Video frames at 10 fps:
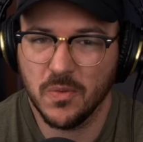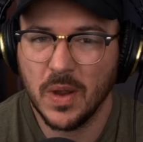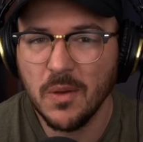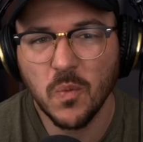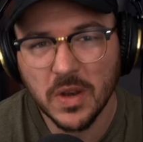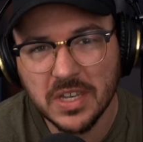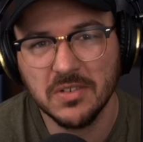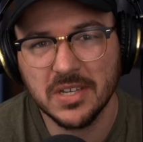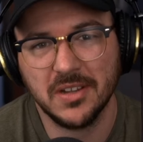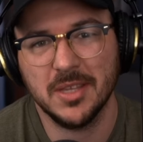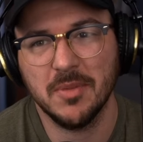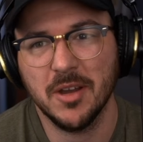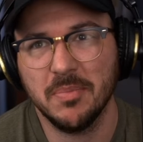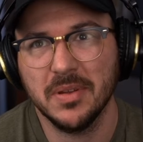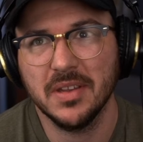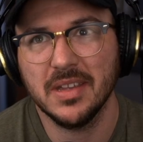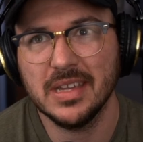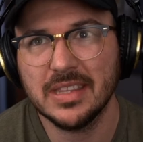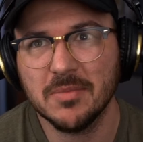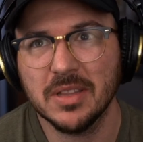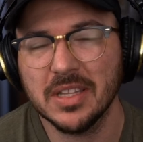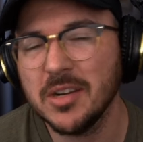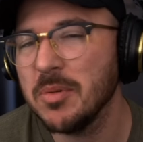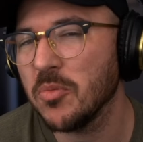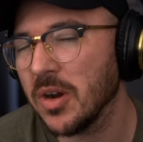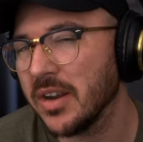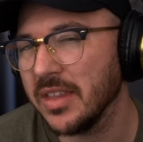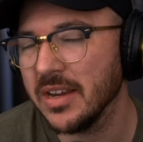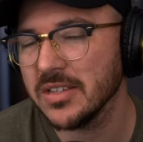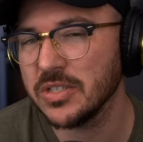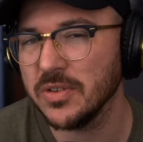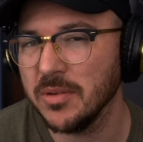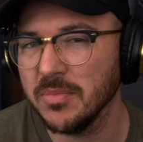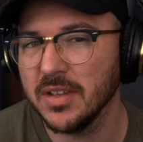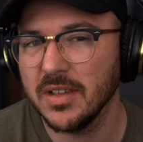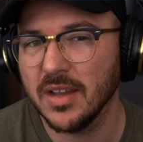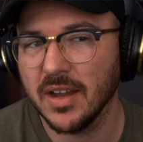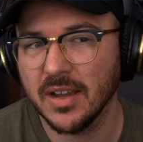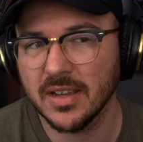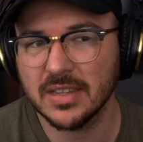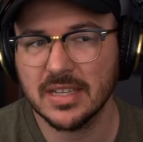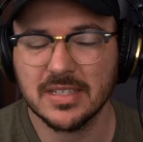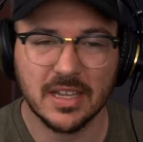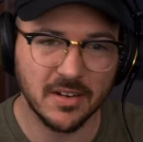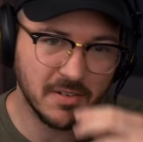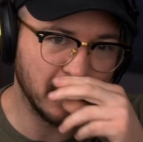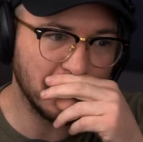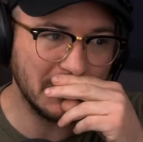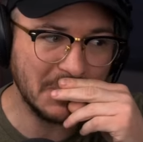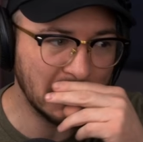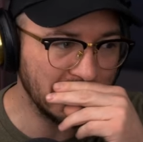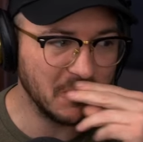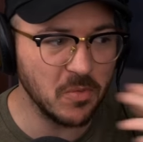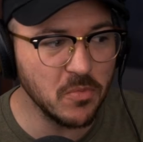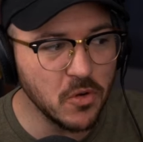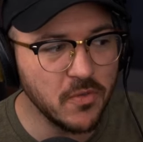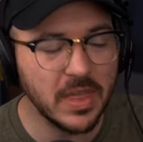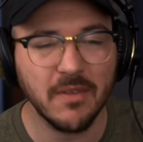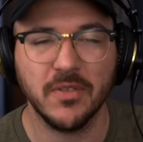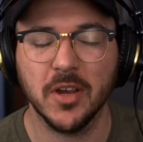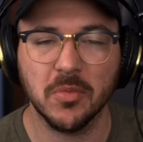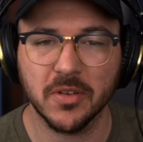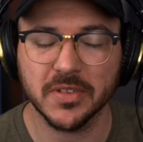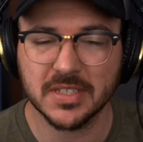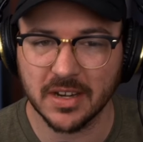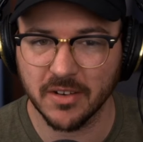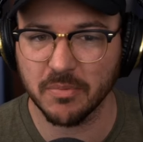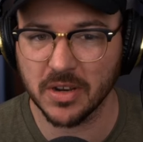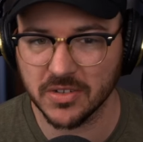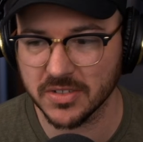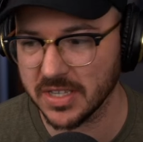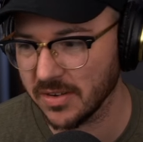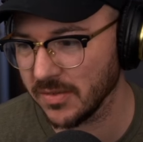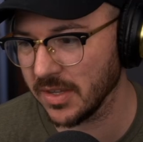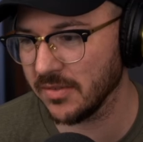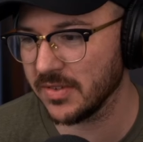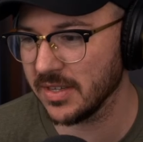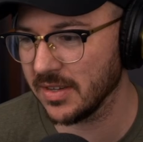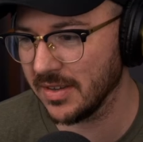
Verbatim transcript: Why wouldn't you tuck them up, get them a little bit more out of the airstream, get that center of, remove that variable of the center of pressure, center of lift,